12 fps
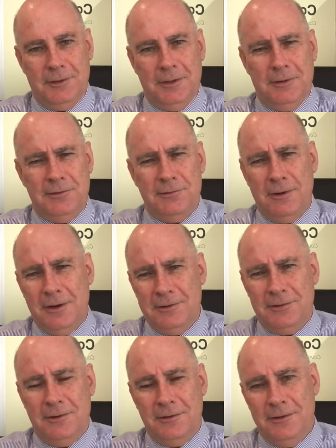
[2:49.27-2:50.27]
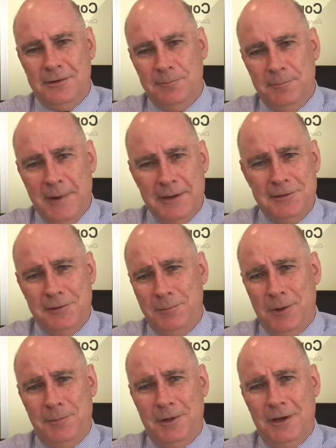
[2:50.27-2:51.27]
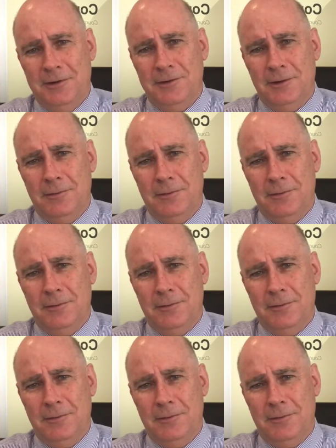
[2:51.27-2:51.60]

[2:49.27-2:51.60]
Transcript: Australia's got this massive population